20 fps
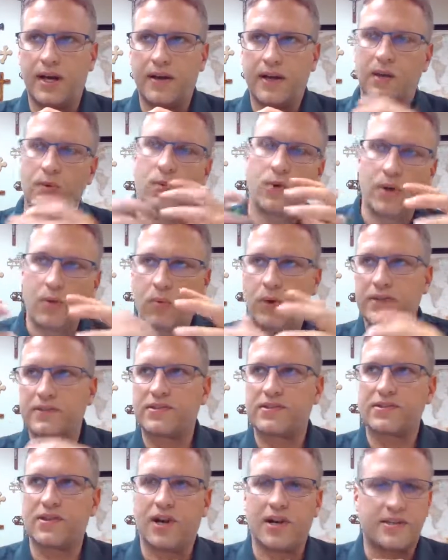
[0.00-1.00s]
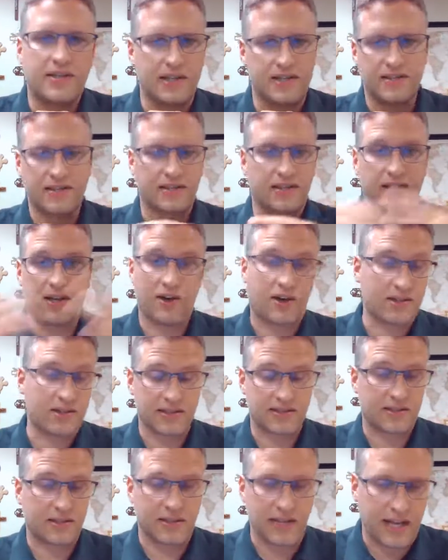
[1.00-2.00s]
and what's
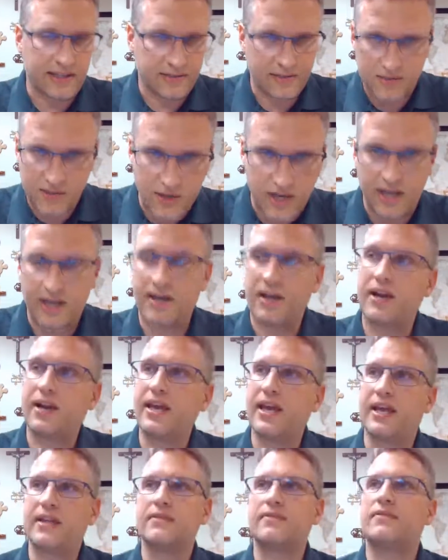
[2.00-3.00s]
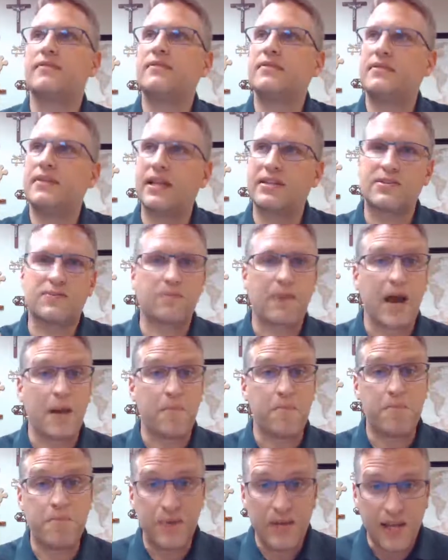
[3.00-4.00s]
artistic license. Okay, again, that's
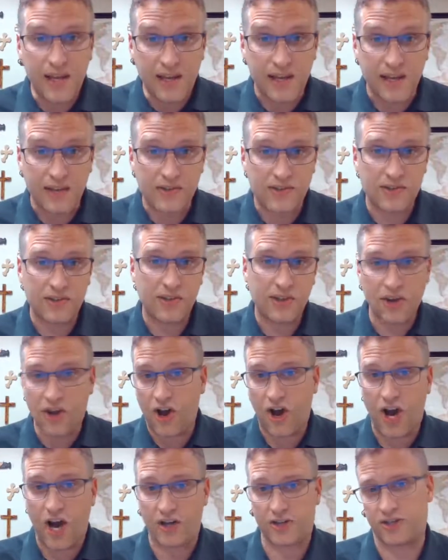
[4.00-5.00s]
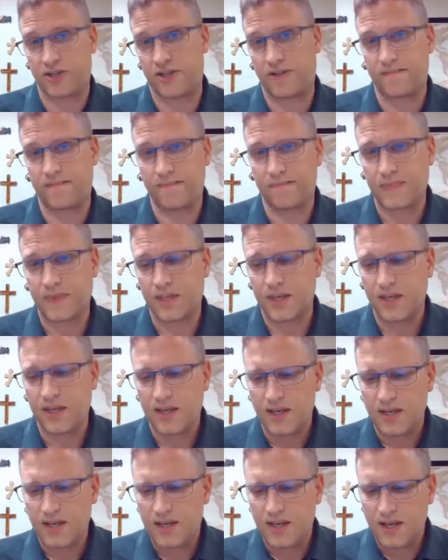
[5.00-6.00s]
my biggest caution.
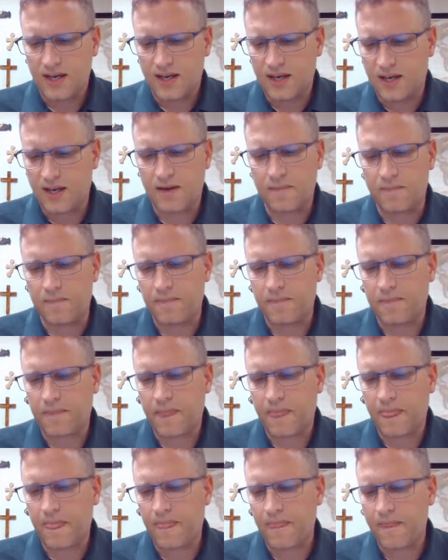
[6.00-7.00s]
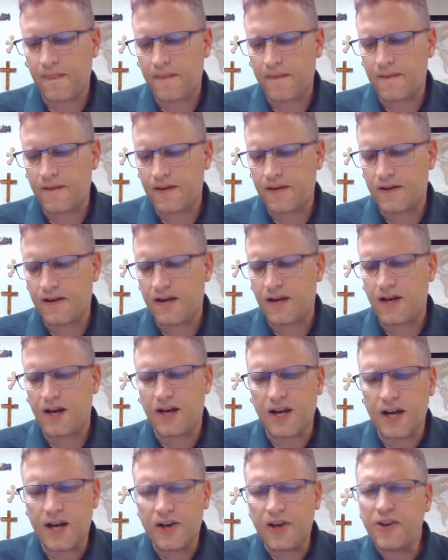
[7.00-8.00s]
Um,
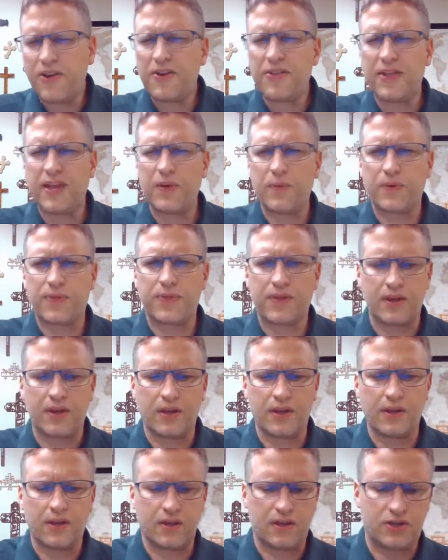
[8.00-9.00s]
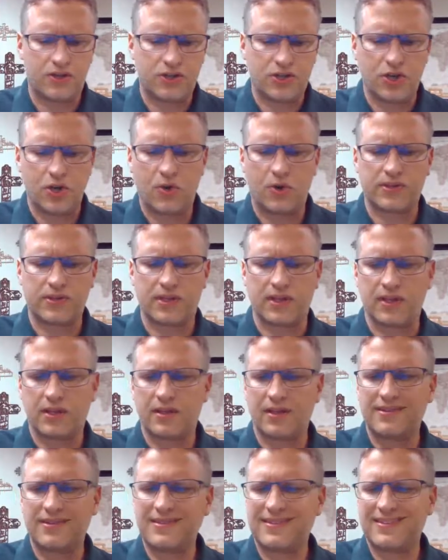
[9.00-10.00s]
Another thing with the
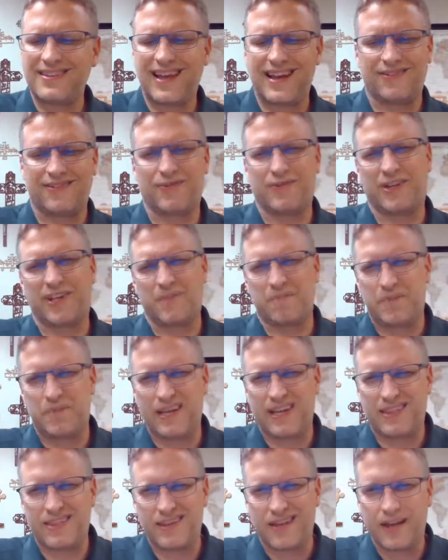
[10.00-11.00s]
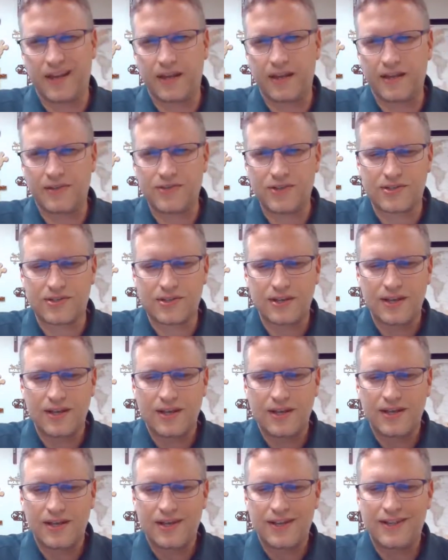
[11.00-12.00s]
Chosen, this is not a really big thing. It's just
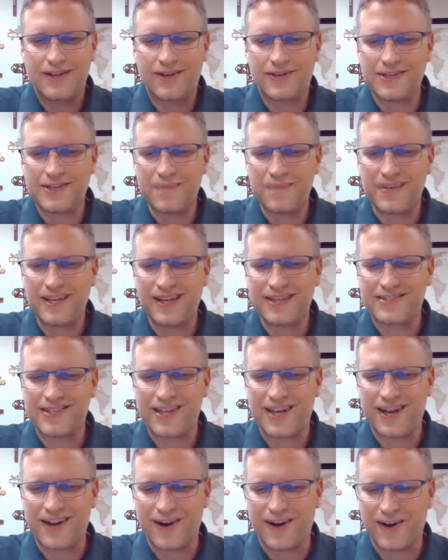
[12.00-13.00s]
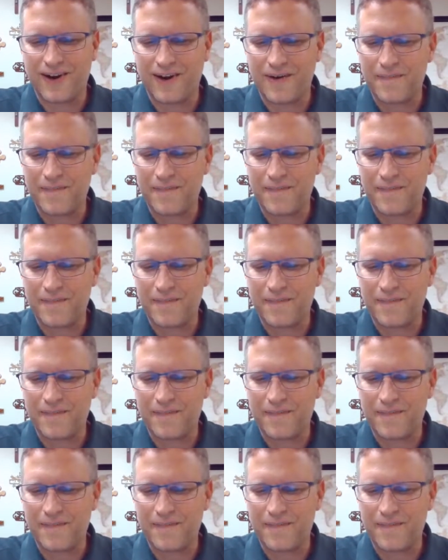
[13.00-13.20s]
there's some things that